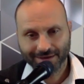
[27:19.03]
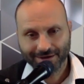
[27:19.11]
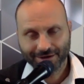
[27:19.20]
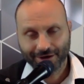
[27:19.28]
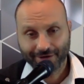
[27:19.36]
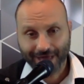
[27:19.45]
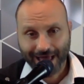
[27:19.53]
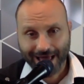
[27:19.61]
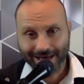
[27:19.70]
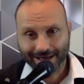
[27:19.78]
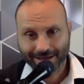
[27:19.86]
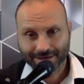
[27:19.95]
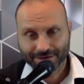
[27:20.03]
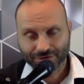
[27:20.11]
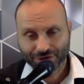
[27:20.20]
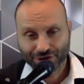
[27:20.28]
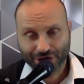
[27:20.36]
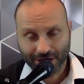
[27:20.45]
you know, addicts
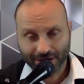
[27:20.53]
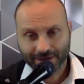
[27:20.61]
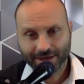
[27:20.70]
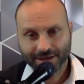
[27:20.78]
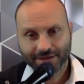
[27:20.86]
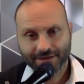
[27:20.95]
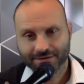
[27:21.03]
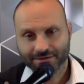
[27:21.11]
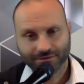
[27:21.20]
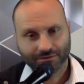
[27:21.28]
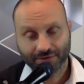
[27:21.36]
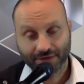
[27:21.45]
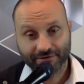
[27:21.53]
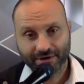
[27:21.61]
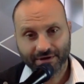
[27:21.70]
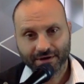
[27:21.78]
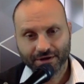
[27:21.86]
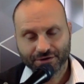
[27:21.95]
or junkies or
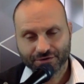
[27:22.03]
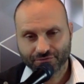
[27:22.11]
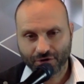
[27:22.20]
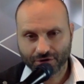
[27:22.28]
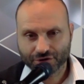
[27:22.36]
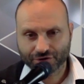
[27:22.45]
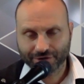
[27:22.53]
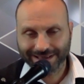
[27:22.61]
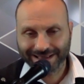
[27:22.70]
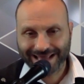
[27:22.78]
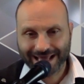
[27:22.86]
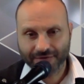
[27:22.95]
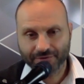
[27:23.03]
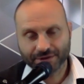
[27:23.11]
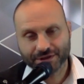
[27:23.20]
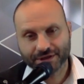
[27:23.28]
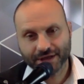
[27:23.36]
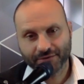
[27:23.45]
whatever derogatory
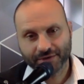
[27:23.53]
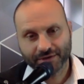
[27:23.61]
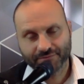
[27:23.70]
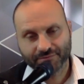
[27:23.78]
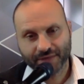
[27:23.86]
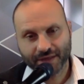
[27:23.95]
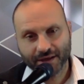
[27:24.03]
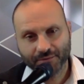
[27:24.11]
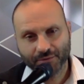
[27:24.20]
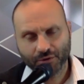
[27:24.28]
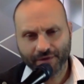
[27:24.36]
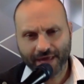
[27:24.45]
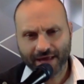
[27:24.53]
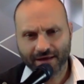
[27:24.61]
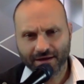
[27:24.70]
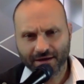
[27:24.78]
language that we can put on that.